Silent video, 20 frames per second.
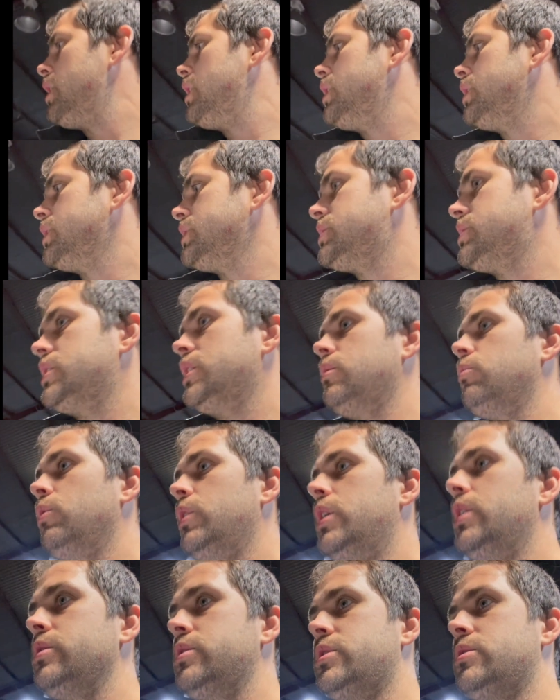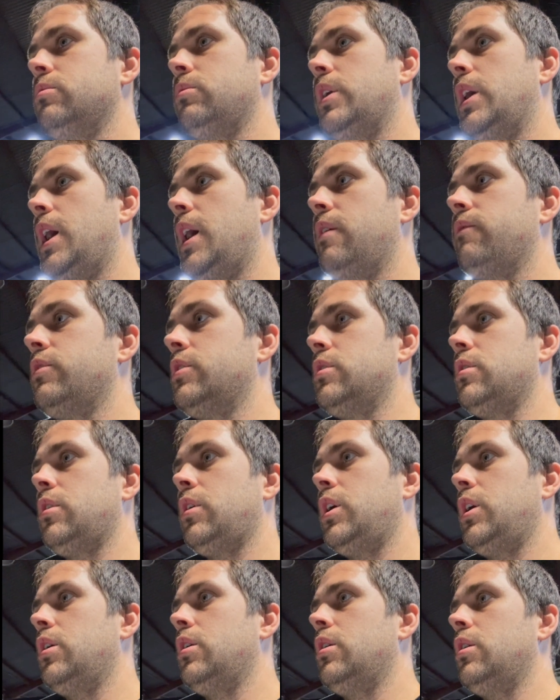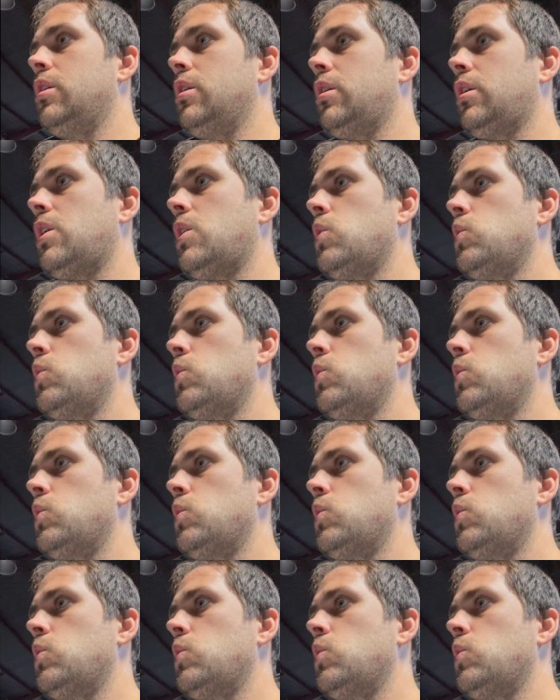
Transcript: let's see, what else do we have under here?